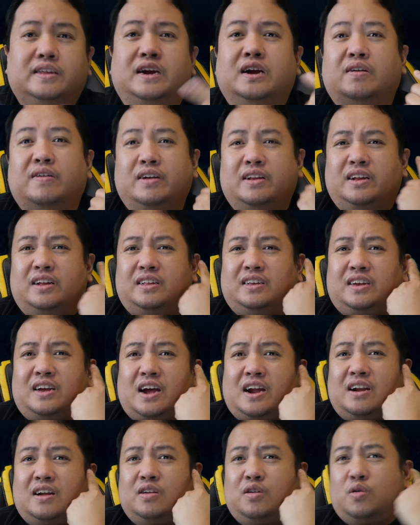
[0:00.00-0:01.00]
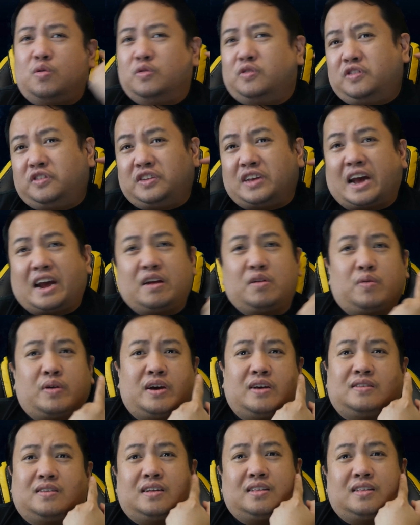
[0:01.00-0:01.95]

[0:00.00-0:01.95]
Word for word: there and it kind of goes sideways.